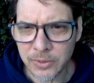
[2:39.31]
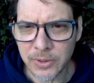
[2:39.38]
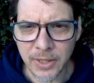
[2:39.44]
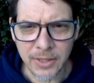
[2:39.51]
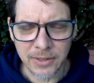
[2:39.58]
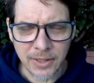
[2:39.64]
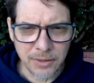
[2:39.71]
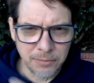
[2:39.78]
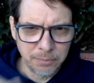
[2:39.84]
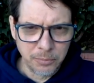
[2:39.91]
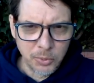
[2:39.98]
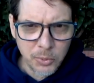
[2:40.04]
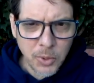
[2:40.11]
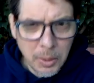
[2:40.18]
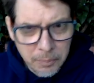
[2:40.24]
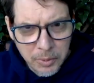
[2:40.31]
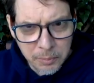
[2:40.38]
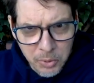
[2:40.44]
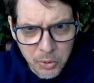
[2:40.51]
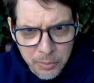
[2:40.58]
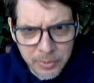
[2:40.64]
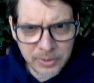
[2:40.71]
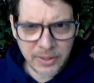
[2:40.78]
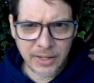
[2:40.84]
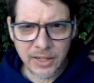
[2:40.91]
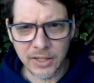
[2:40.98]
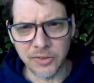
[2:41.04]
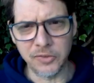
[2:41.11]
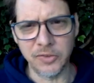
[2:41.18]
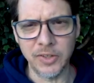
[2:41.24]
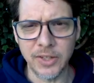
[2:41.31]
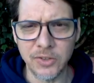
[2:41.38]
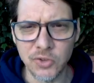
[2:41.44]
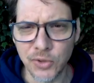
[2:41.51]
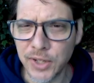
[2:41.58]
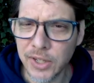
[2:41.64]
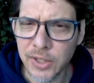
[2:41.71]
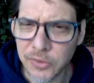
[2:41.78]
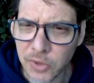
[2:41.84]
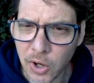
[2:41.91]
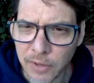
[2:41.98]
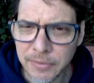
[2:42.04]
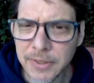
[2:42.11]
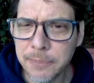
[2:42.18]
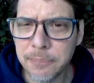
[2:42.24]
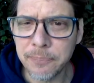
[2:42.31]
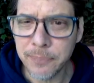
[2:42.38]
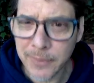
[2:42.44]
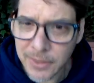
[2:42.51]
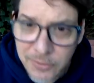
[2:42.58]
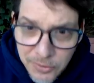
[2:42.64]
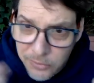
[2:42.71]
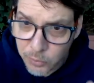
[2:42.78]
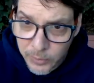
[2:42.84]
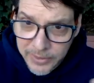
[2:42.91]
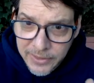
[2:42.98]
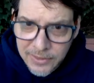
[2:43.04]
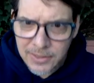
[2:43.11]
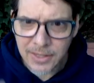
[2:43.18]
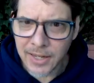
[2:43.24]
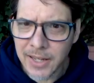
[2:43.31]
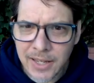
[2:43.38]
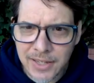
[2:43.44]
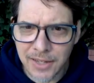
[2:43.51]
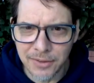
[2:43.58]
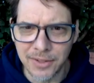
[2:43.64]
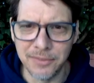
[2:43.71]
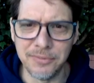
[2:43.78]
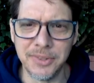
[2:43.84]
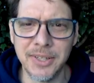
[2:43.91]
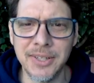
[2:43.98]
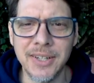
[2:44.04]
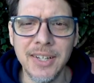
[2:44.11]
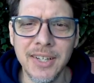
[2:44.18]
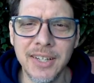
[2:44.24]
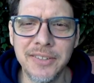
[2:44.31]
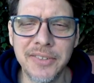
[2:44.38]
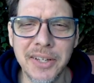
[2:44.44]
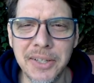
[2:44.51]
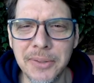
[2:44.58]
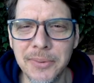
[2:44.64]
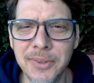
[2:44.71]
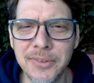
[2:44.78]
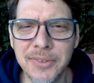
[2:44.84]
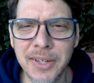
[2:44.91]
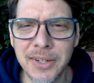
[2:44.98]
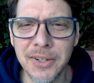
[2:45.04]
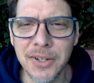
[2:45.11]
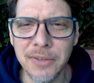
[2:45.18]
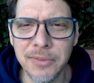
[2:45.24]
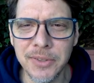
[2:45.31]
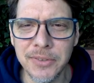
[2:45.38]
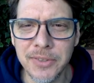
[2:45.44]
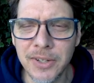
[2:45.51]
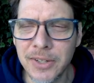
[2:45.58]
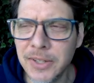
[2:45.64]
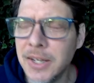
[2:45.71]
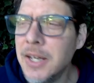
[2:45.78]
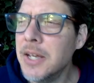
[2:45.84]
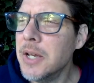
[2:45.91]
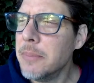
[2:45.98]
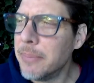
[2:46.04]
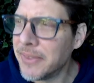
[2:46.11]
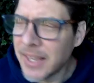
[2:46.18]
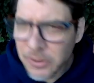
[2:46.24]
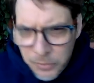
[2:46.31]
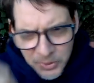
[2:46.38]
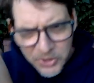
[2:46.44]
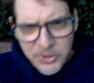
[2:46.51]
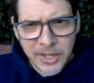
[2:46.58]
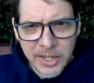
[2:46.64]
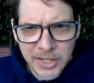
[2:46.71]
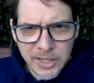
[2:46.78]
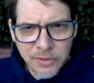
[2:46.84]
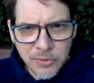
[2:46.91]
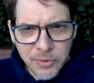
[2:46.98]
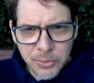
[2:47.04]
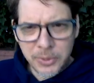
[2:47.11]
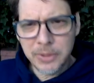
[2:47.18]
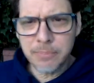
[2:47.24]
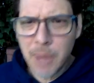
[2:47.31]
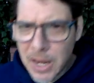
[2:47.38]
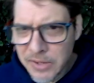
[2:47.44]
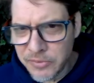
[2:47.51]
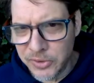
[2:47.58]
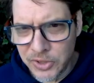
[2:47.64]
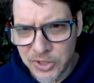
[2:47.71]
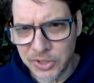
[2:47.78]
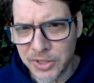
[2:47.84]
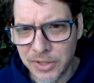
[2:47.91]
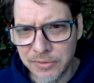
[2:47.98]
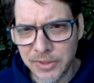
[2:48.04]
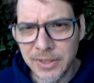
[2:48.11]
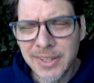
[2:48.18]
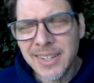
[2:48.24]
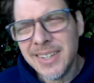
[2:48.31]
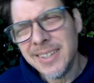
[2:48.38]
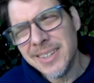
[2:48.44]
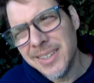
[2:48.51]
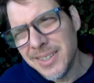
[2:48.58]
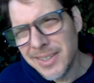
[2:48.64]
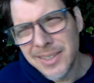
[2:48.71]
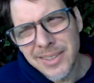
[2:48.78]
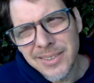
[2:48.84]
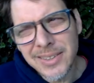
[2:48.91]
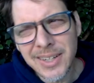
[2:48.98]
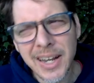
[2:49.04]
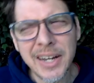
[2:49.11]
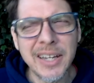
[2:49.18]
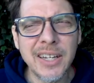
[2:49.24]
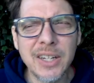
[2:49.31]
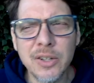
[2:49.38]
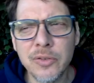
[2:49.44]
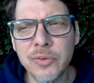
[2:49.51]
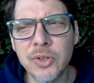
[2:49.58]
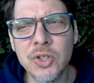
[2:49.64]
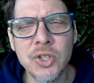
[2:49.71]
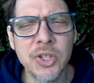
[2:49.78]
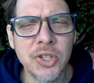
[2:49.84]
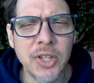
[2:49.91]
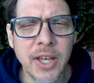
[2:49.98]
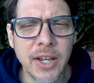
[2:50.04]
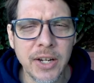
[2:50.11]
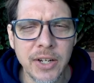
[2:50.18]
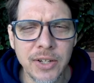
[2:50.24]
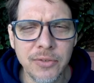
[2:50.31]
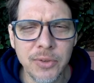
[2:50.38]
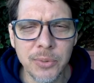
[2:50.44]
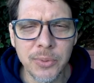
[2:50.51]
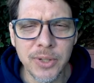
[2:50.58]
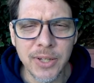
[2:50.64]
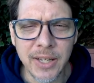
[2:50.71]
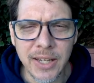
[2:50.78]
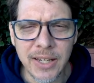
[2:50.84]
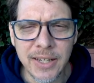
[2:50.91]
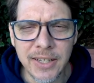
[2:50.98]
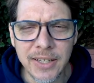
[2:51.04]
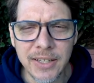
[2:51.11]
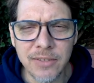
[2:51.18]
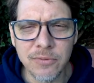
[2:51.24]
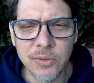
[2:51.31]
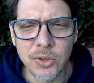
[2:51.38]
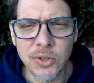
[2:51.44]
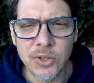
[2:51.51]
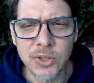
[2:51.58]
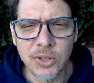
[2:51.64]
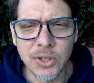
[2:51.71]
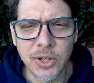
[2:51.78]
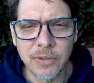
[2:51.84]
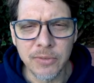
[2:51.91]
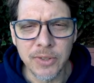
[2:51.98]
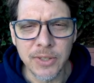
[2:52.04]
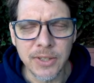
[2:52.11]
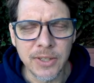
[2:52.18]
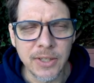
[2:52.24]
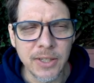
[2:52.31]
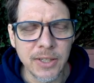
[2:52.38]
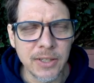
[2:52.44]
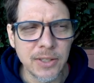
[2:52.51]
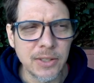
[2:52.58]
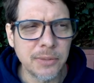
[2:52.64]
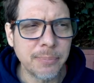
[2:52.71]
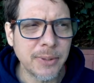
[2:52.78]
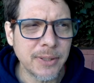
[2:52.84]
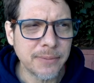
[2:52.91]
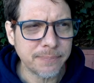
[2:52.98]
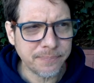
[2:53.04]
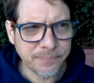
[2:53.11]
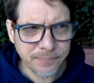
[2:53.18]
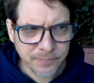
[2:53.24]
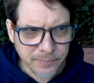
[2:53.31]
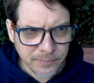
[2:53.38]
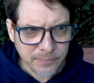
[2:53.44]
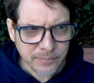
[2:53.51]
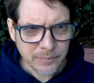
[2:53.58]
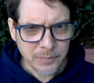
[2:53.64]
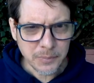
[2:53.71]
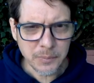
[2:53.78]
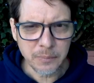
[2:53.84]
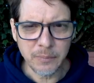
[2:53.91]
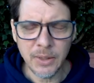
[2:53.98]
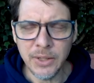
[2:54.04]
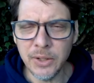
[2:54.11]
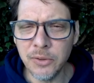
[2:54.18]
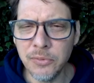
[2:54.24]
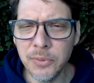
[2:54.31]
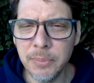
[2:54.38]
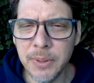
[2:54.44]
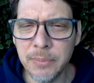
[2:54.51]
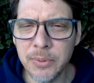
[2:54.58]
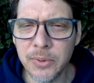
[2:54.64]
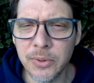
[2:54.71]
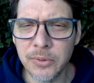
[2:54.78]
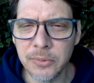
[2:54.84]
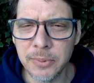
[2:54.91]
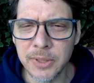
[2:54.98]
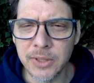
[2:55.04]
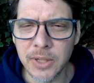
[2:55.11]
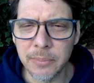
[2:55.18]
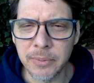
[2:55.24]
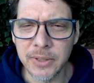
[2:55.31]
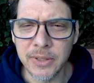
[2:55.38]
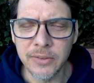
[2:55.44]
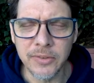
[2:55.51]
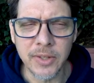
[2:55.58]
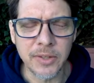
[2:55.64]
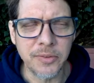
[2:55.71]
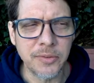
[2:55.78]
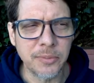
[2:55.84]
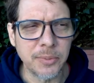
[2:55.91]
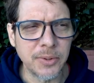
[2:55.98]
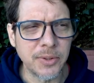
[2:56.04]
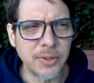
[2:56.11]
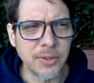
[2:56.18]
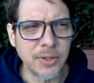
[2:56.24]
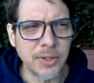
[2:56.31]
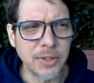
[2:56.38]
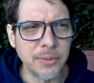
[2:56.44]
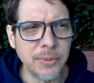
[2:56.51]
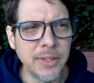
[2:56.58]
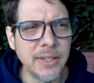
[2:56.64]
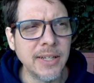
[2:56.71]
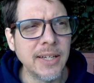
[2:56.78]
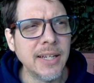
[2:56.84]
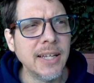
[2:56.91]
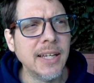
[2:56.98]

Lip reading: They brew up the poop as and drink it as coffee. This is real. I forget exactly what this kind of coffee is called, but that's what you're getting if you read my version of it. You're kind of getting a version of that if you read any version of it in English, but you know, for people who don't speak Japanese, that's what they're gonna read.